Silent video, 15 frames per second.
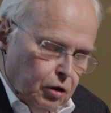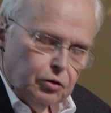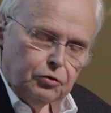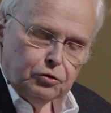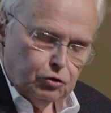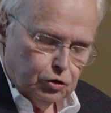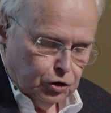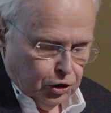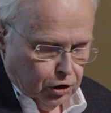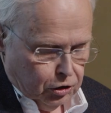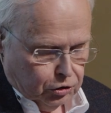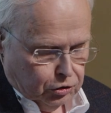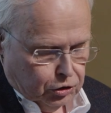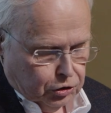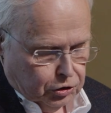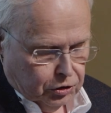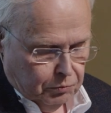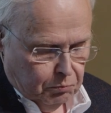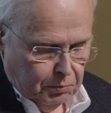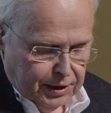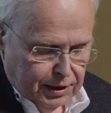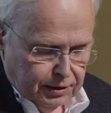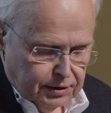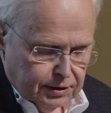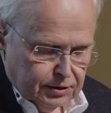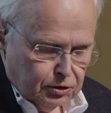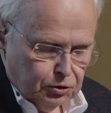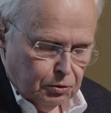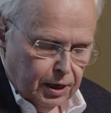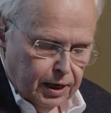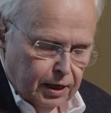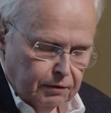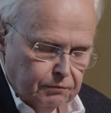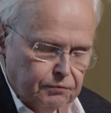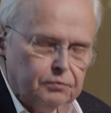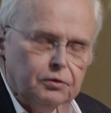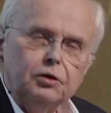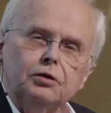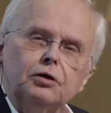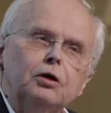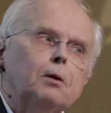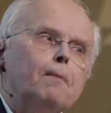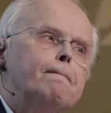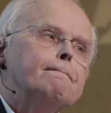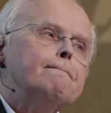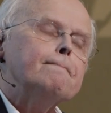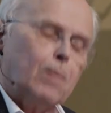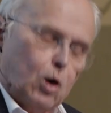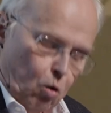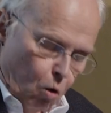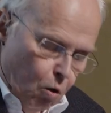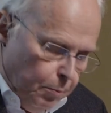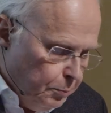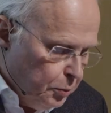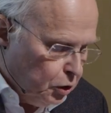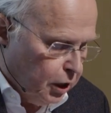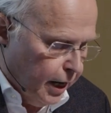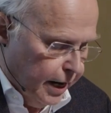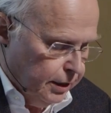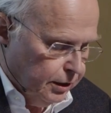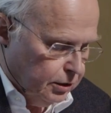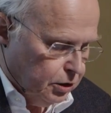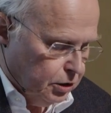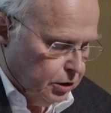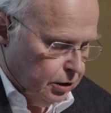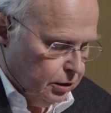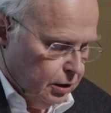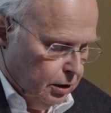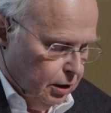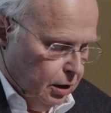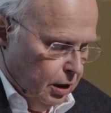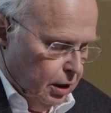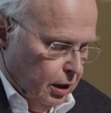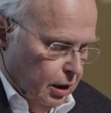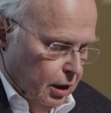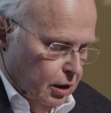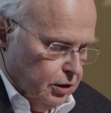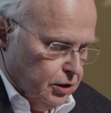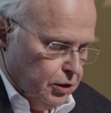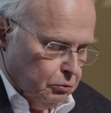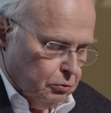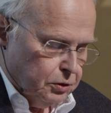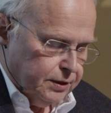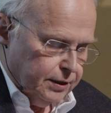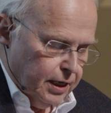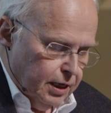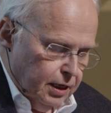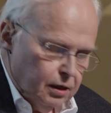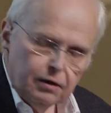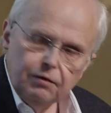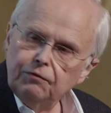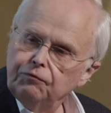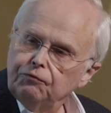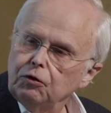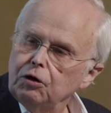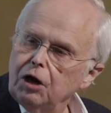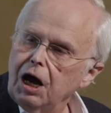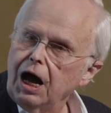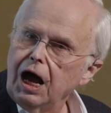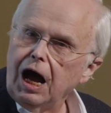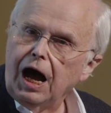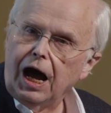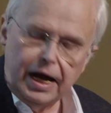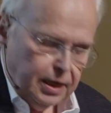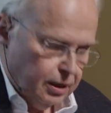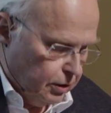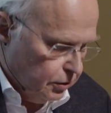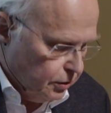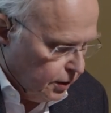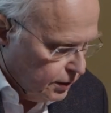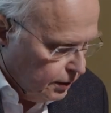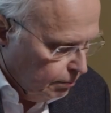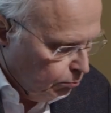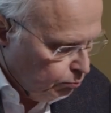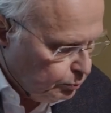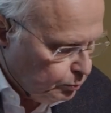The church means to have the copyright, so to say, for icons.